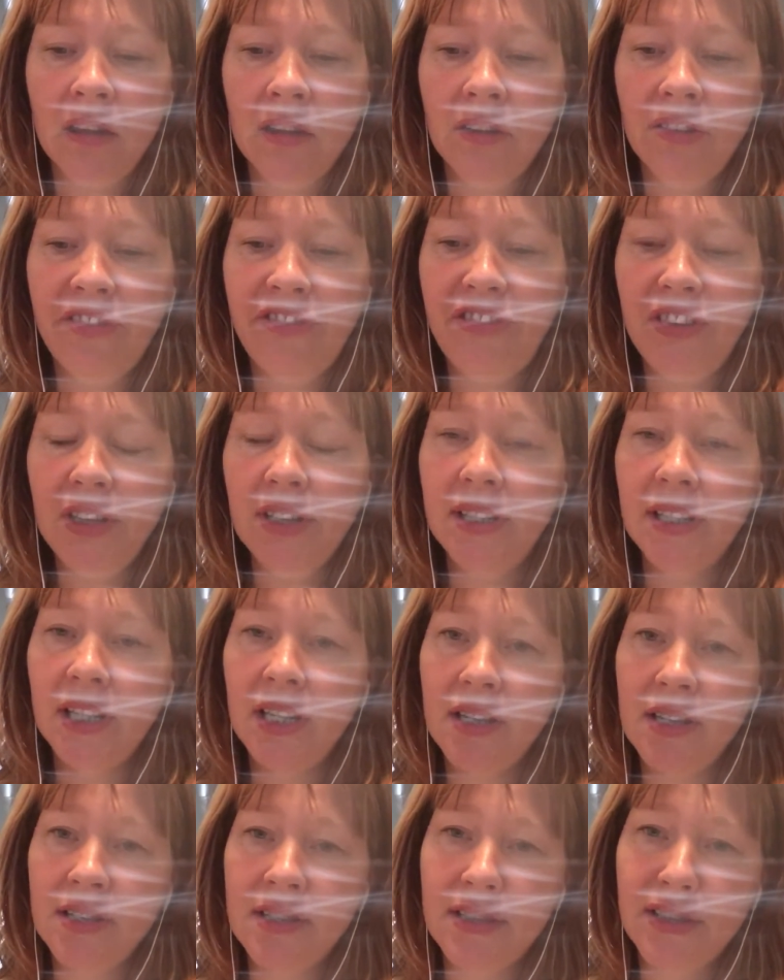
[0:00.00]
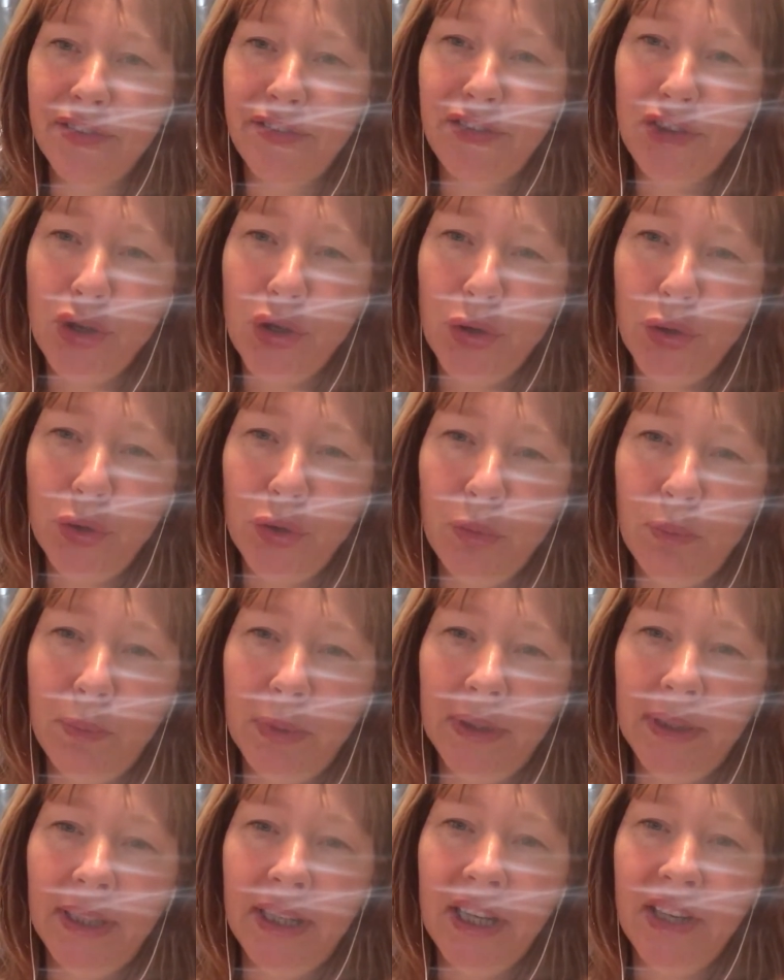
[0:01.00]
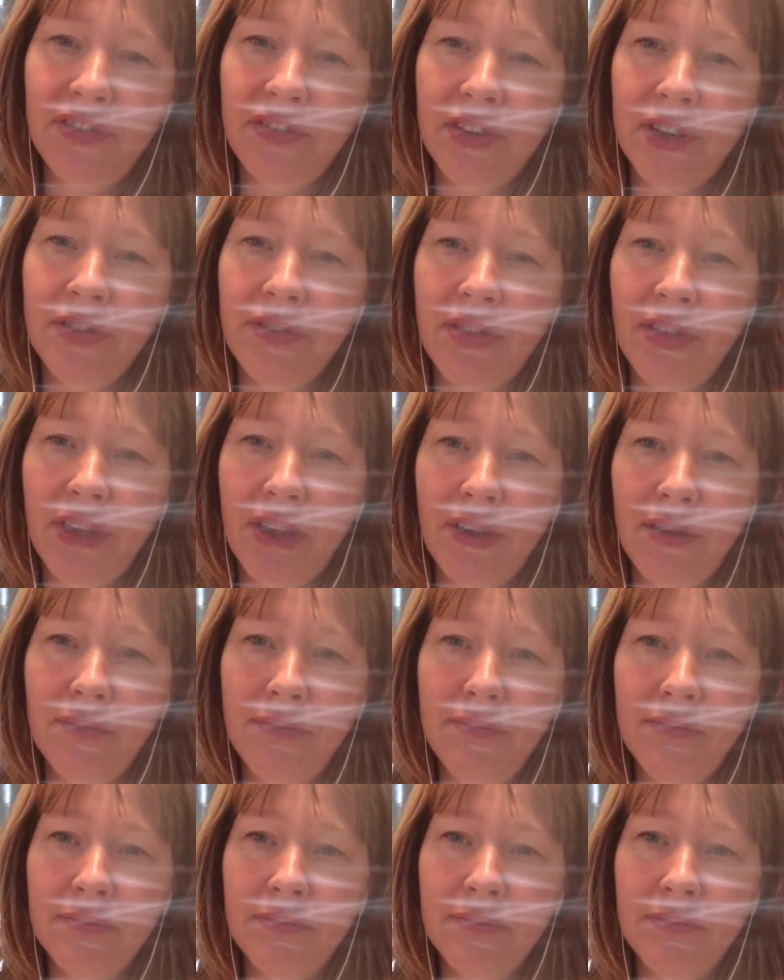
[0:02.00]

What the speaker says: feeling as if you believe in them.